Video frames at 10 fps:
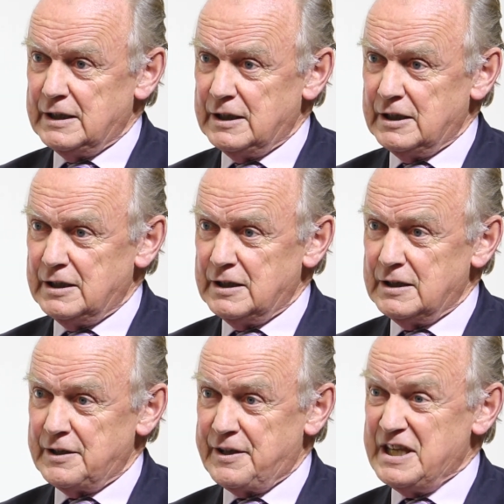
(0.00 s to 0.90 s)

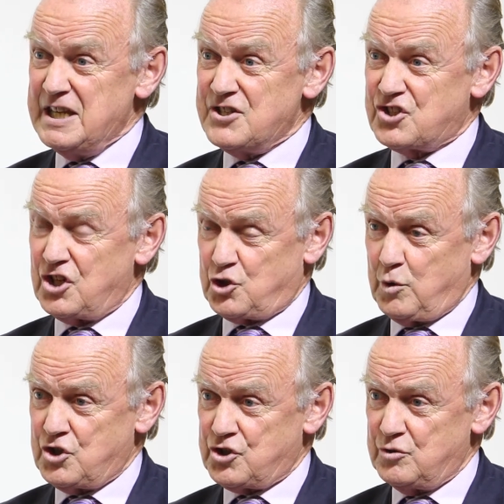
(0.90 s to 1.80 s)
The
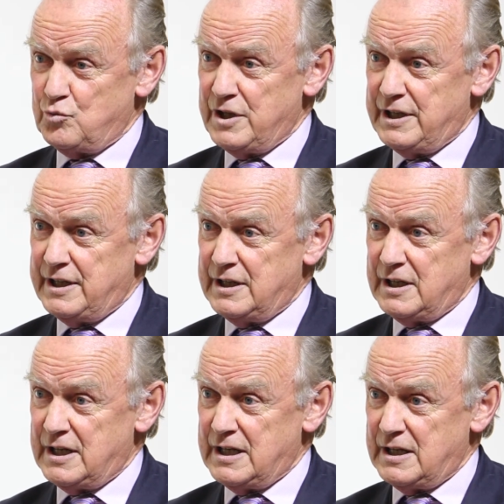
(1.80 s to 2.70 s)
situation really
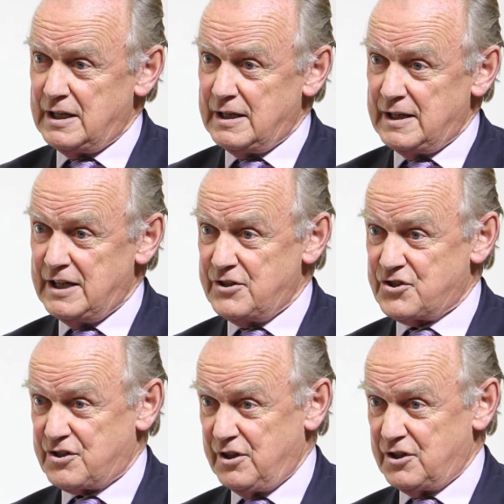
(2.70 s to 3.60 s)

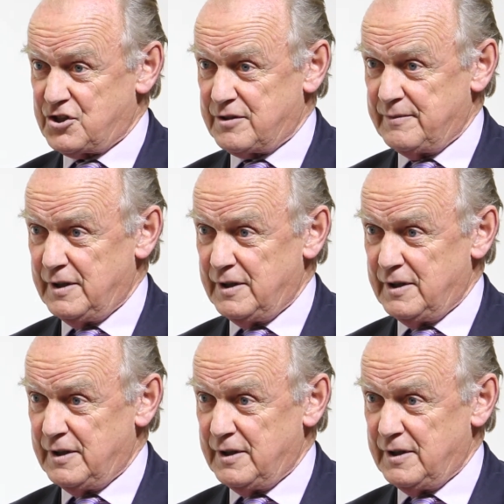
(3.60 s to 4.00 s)
is that